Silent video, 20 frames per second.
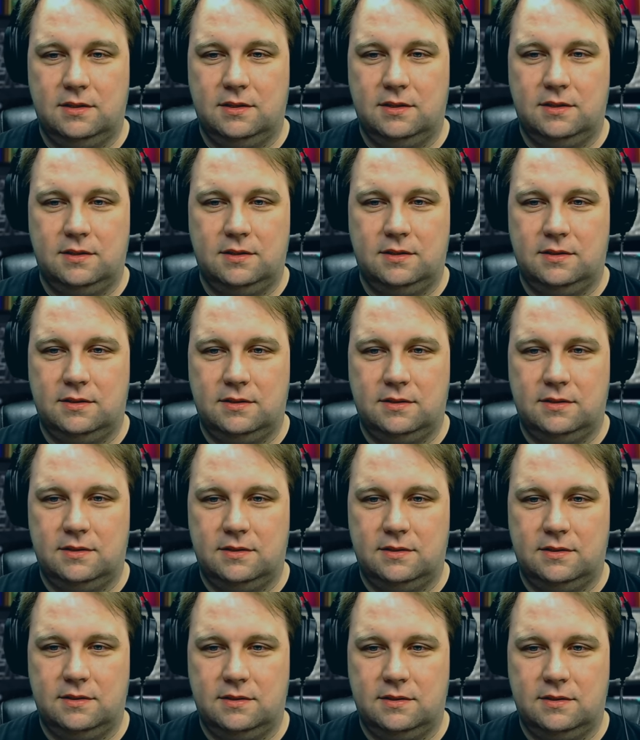
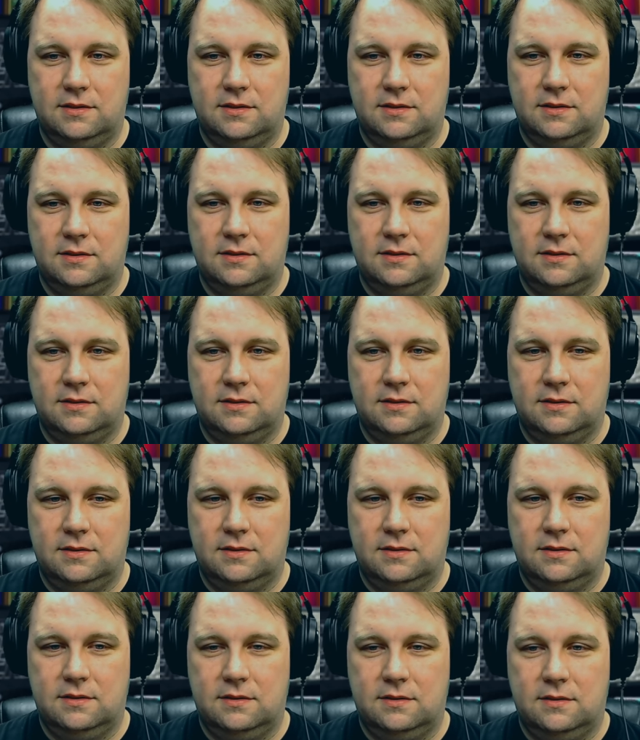
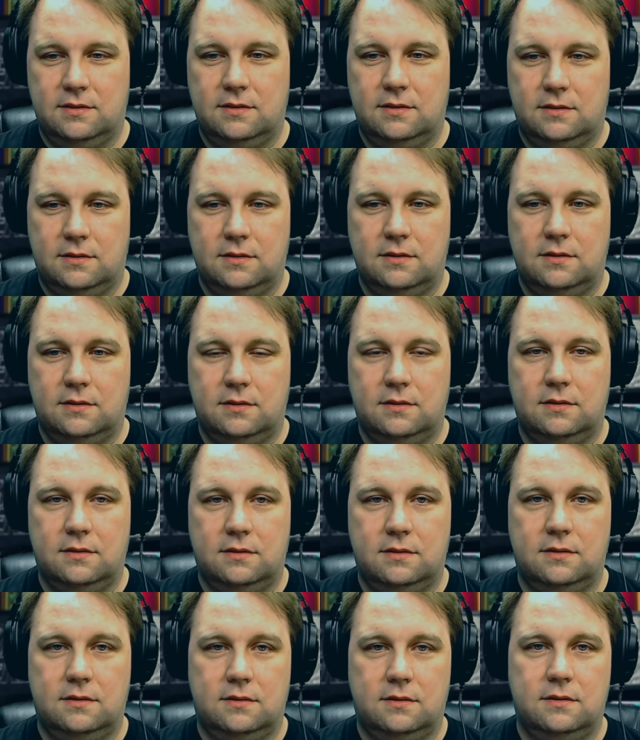
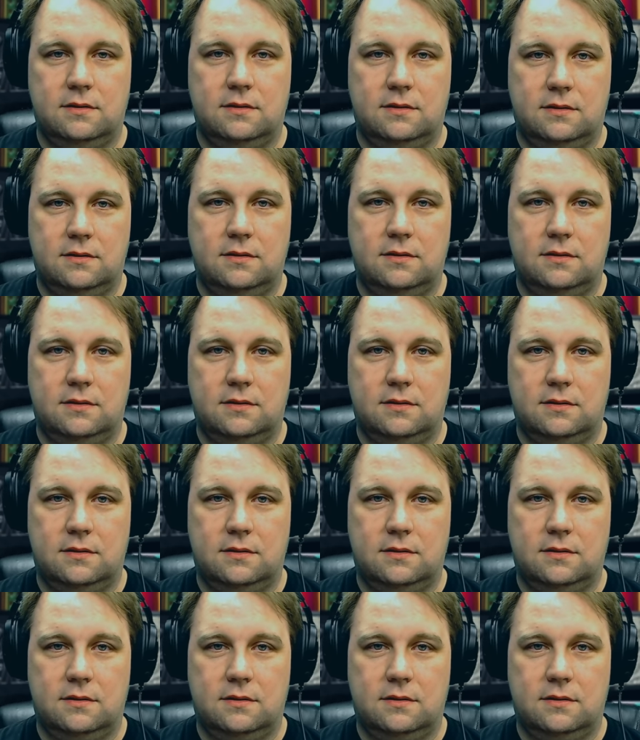The person shown says nothing.